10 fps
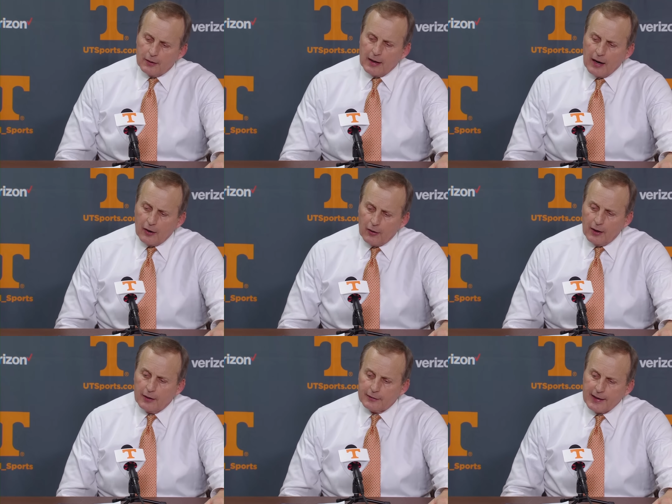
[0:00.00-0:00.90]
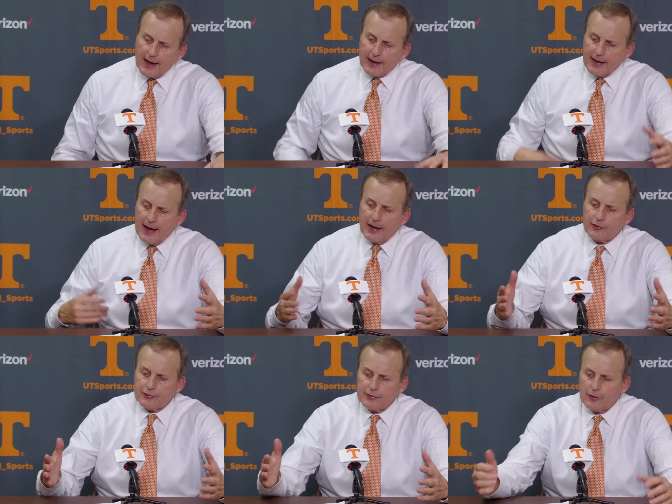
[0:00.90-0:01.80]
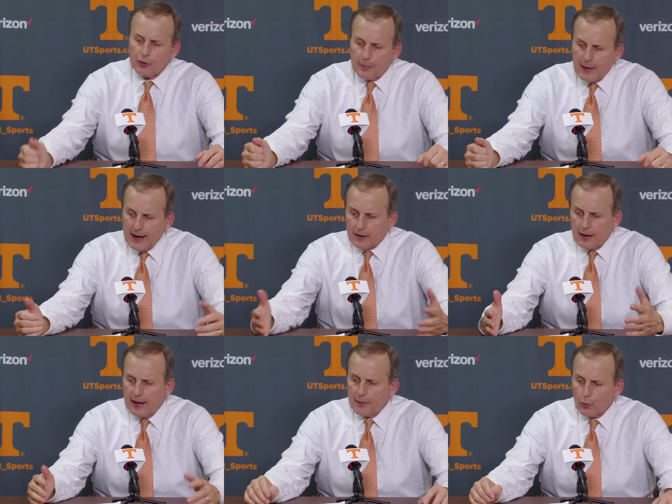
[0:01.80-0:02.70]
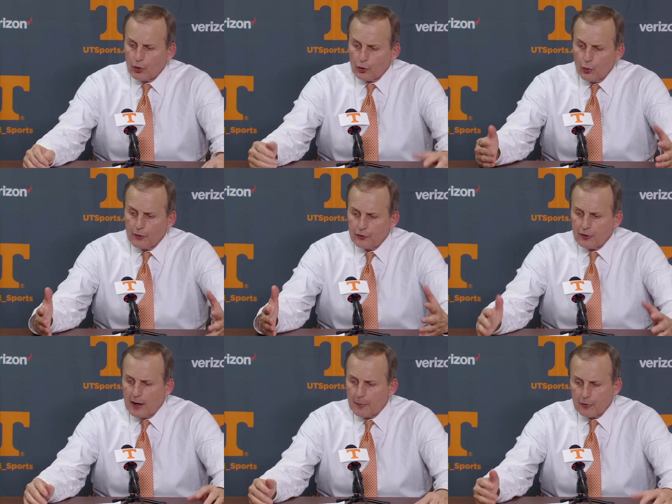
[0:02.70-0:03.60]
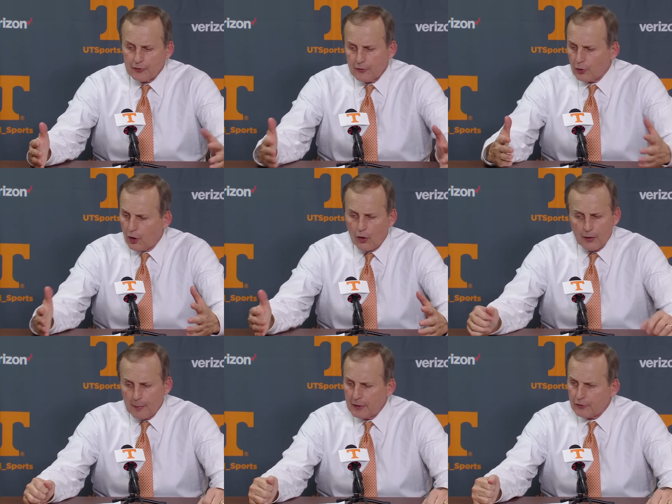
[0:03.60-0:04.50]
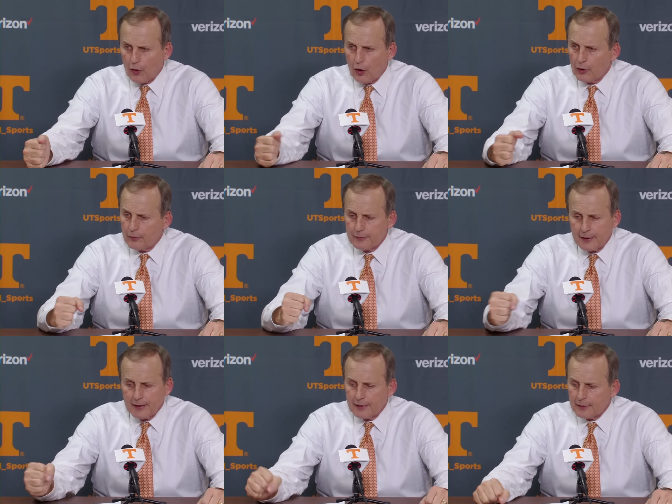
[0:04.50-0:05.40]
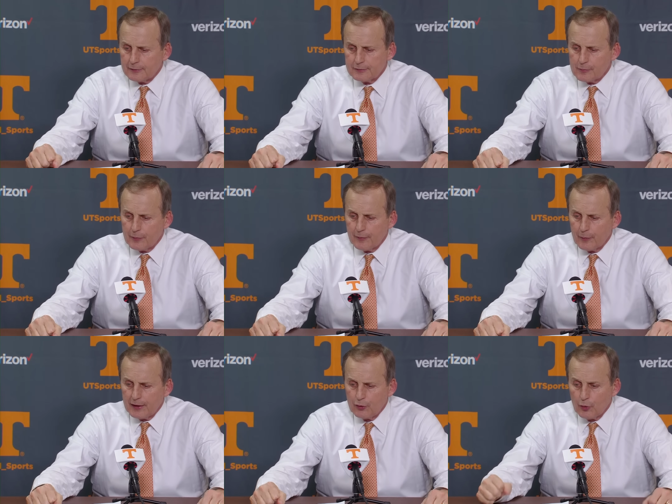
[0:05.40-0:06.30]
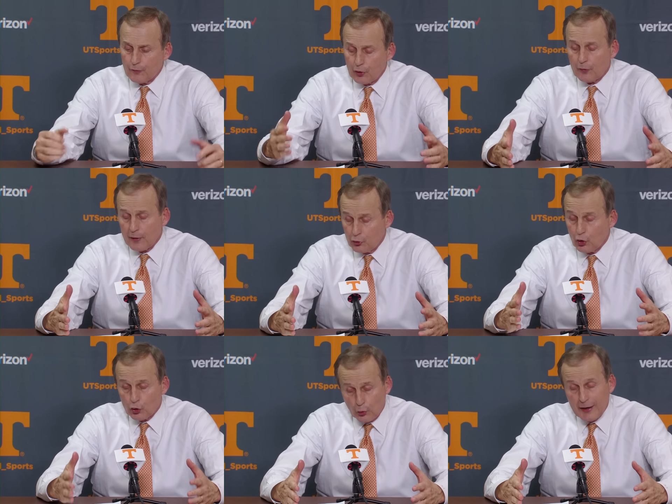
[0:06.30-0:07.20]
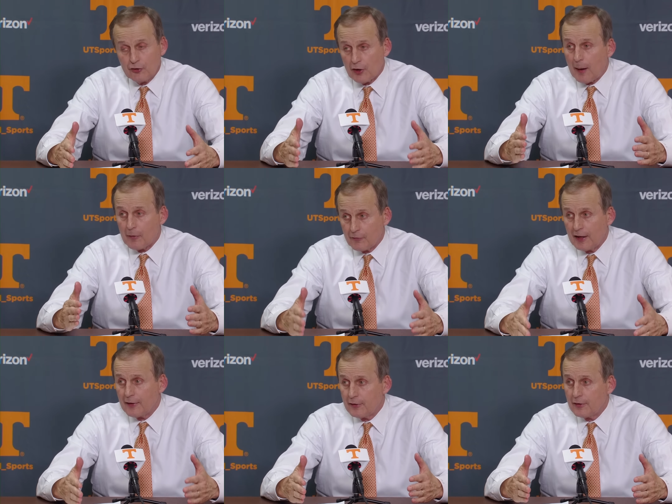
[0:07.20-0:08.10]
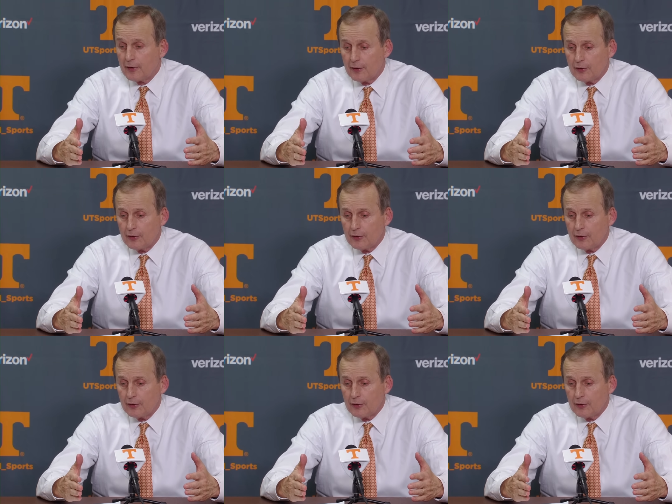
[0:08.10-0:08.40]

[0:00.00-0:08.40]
our uh, tag guys on the back line weren't doing the job because they're hard. I mean, it's hard to get a when they do it. First of all, they do a great job of getting